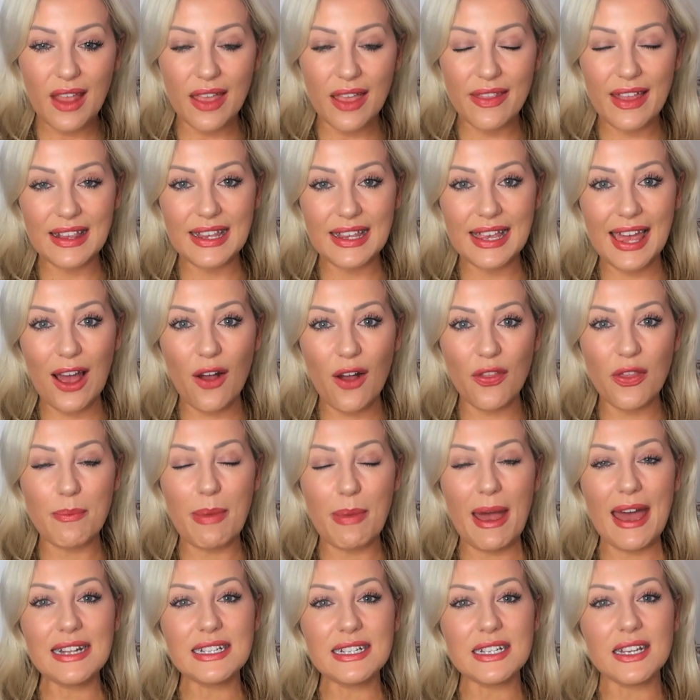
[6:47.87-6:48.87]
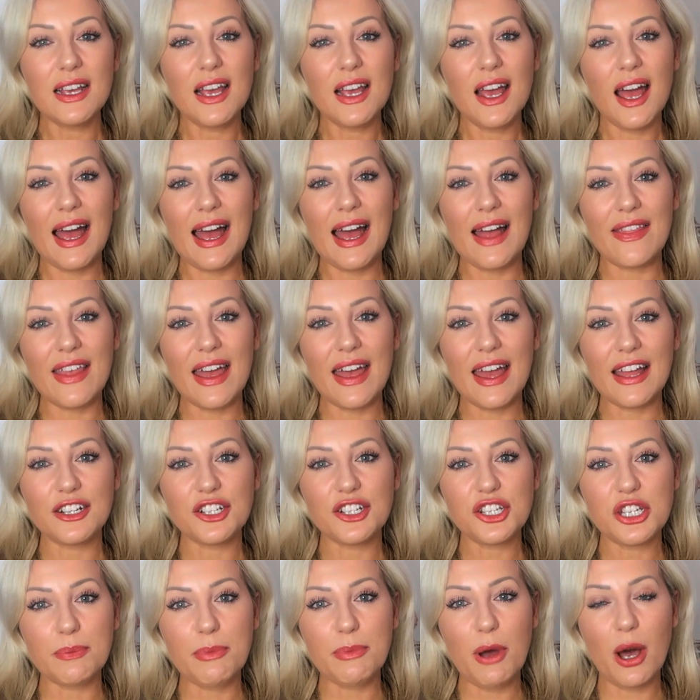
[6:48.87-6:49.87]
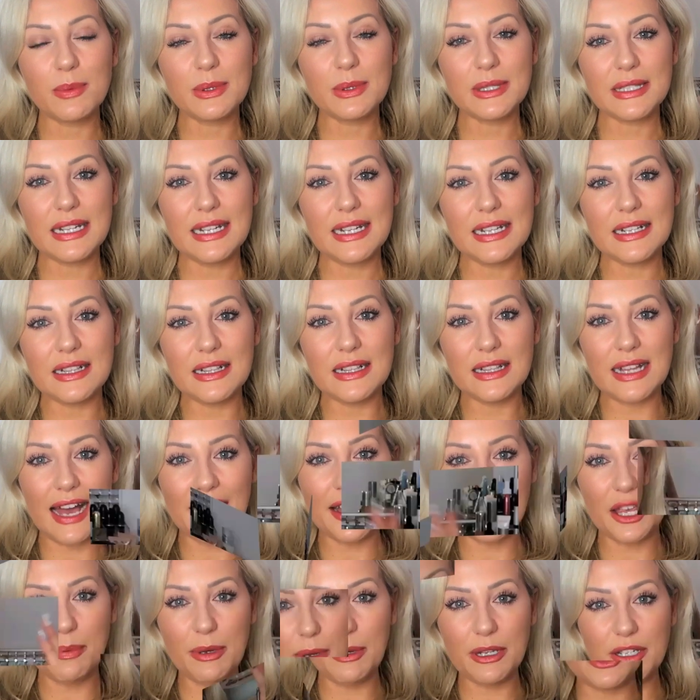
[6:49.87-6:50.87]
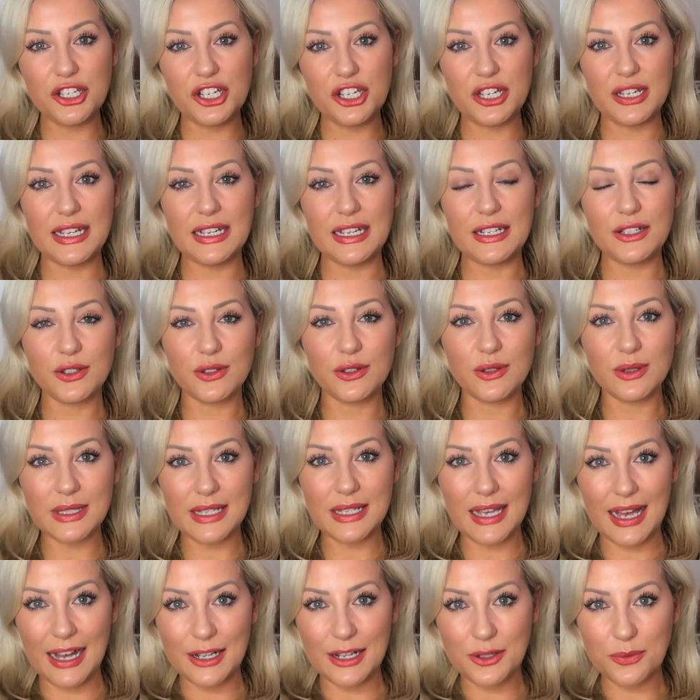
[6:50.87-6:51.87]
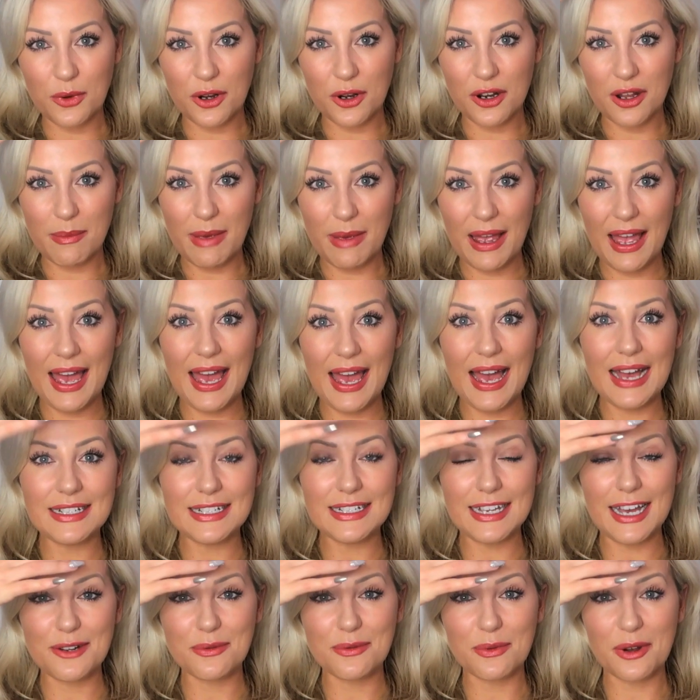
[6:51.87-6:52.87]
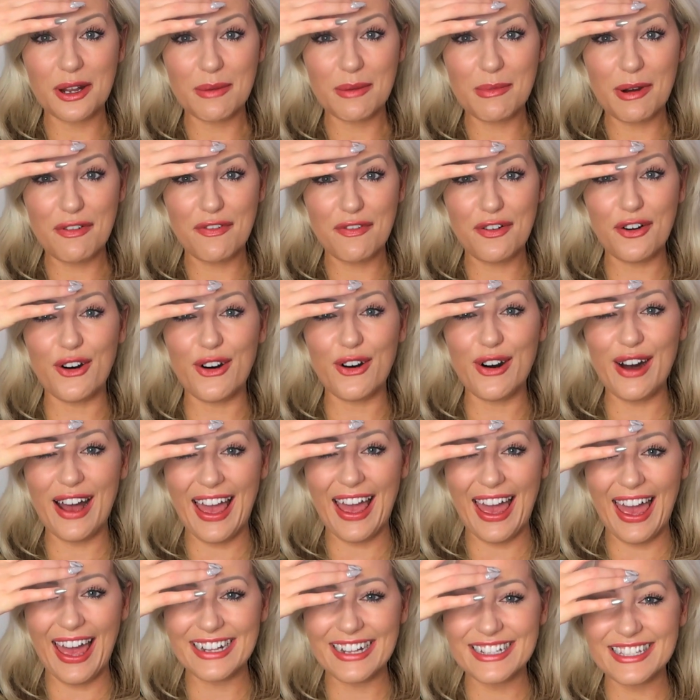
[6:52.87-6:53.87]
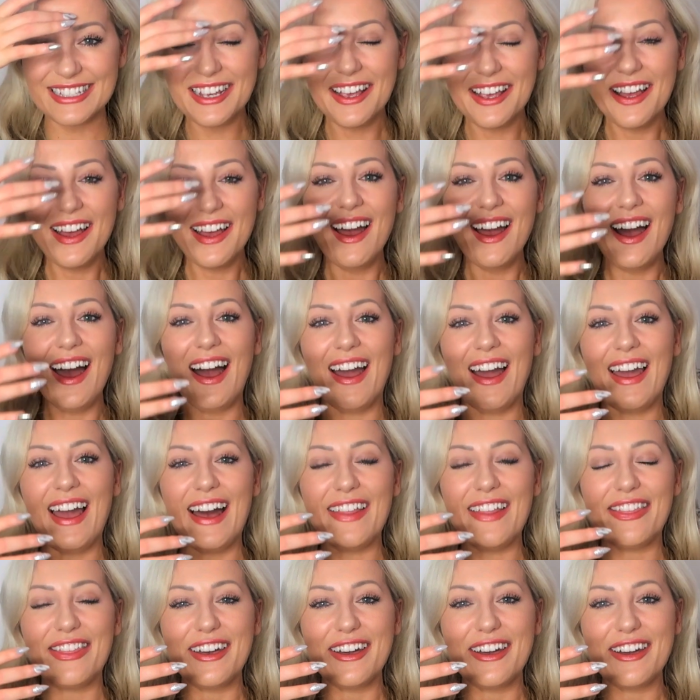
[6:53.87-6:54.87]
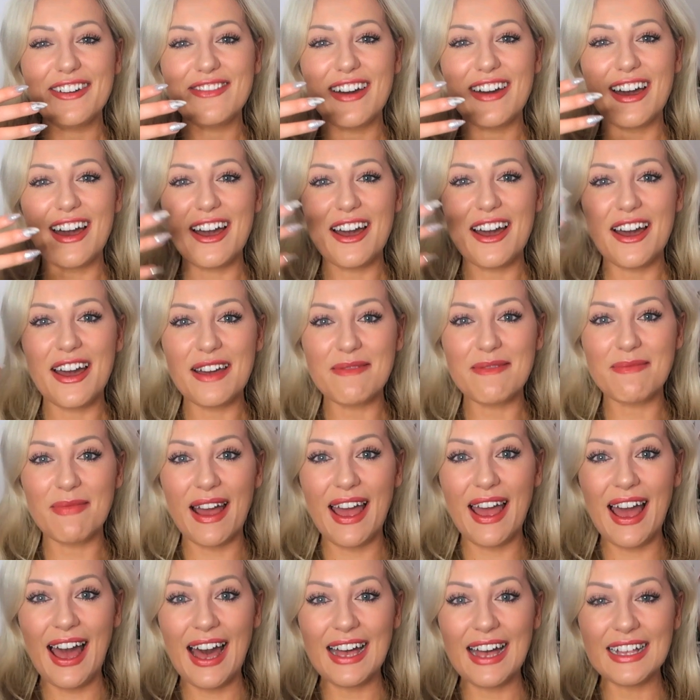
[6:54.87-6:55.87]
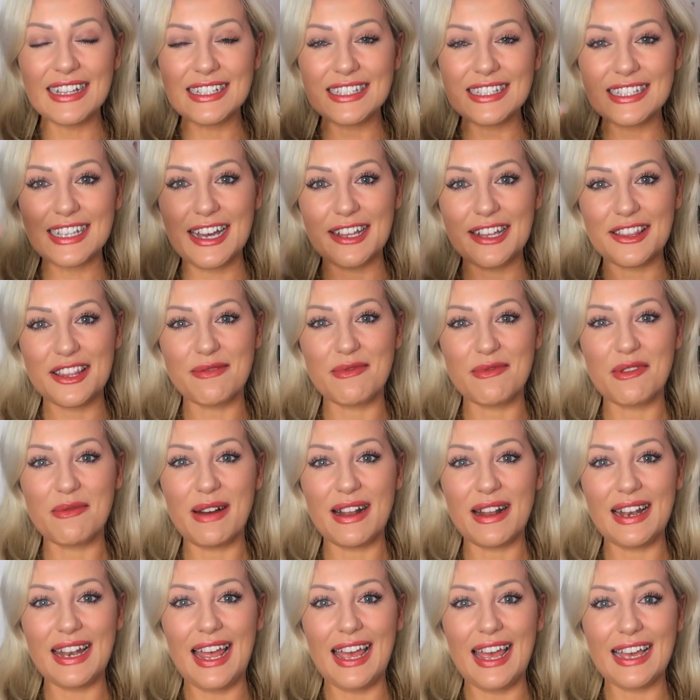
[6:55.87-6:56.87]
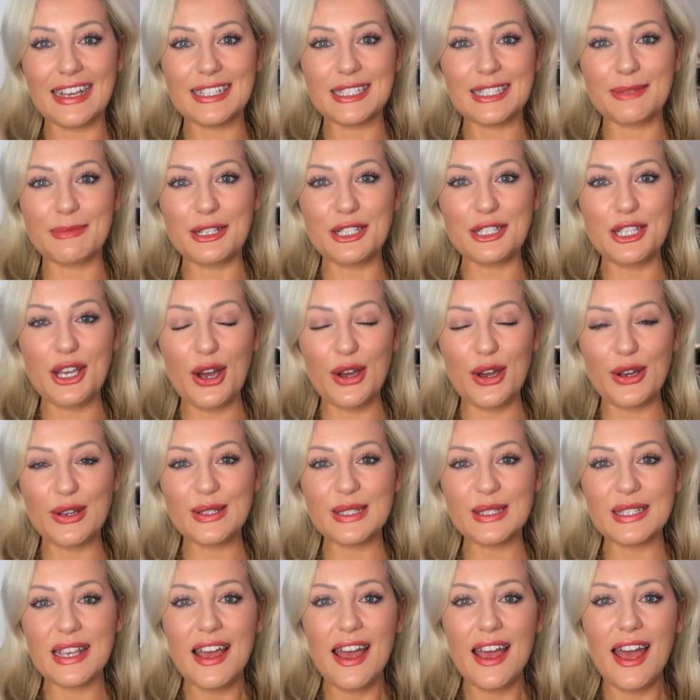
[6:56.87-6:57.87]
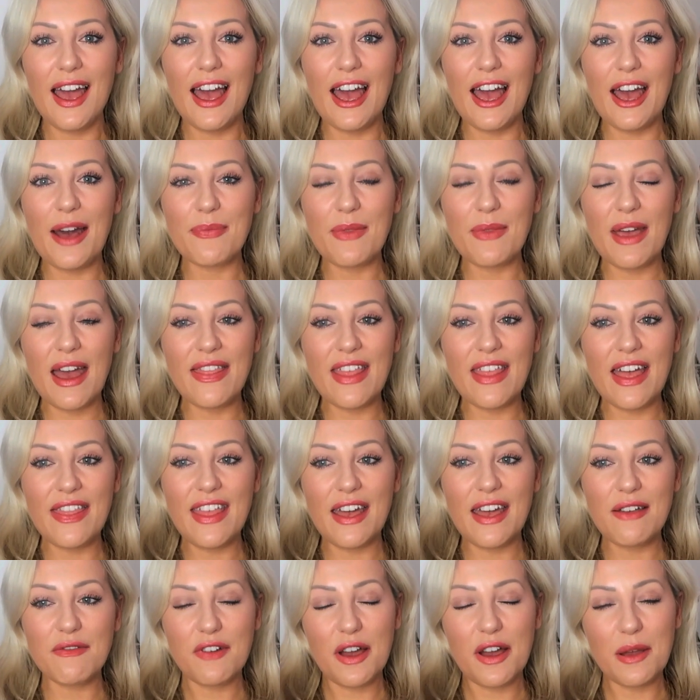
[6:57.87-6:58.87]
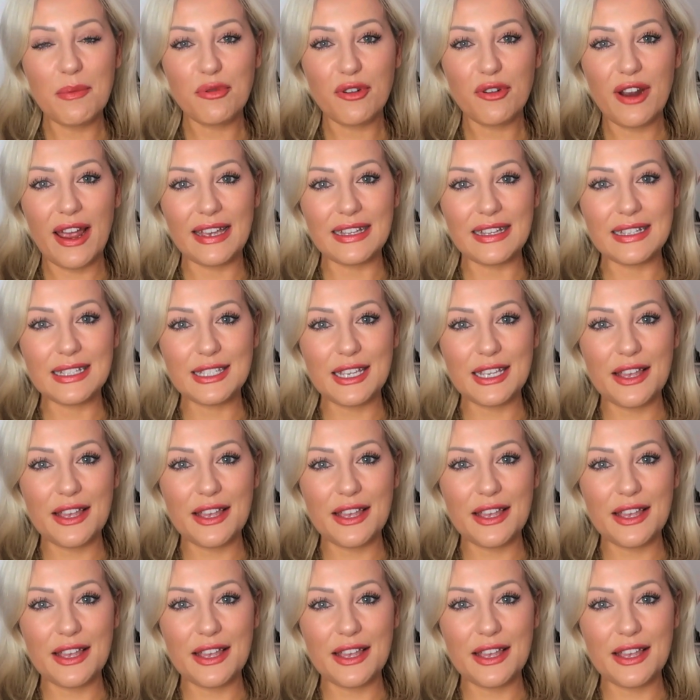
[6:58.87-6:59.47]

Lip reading: Then you get on the bed and then she pops the little acupuncture needles. I had one on my head, I had one on my forehead, I had them in my hands, I had them on my legs, my toes, and then they vibrate.